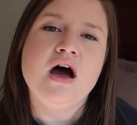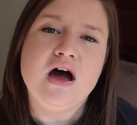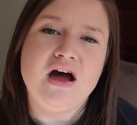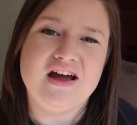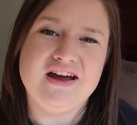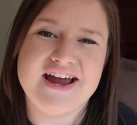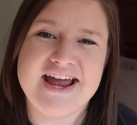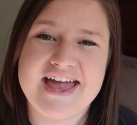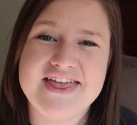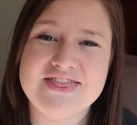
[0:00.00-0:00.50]

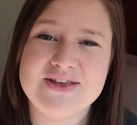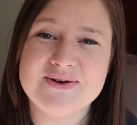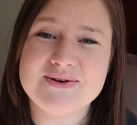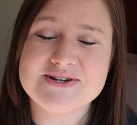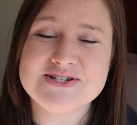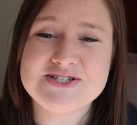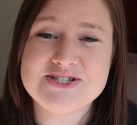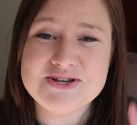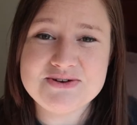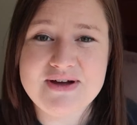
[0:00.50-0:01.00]
All right, and there
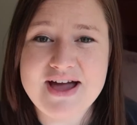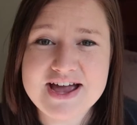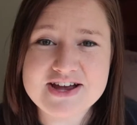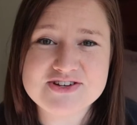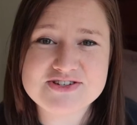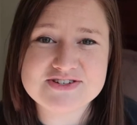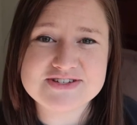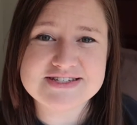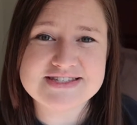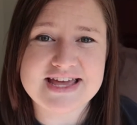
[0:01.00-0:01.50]
were two
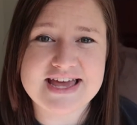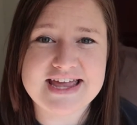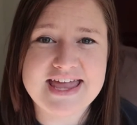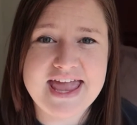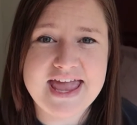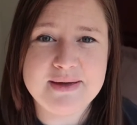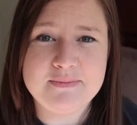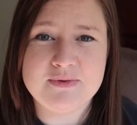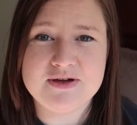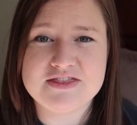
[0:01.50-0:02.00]
extras that
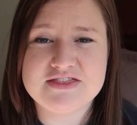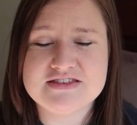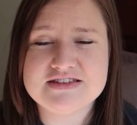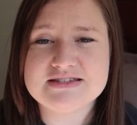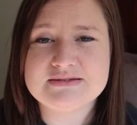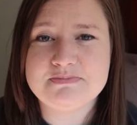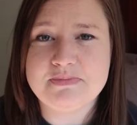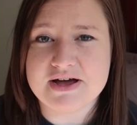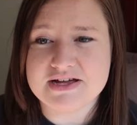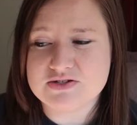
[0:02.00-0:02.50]
came with
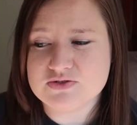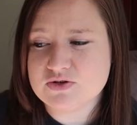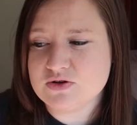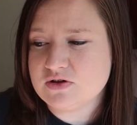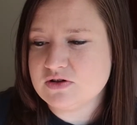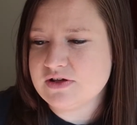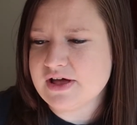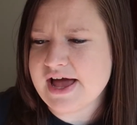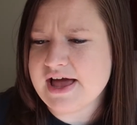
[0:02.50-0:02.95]
this bundle.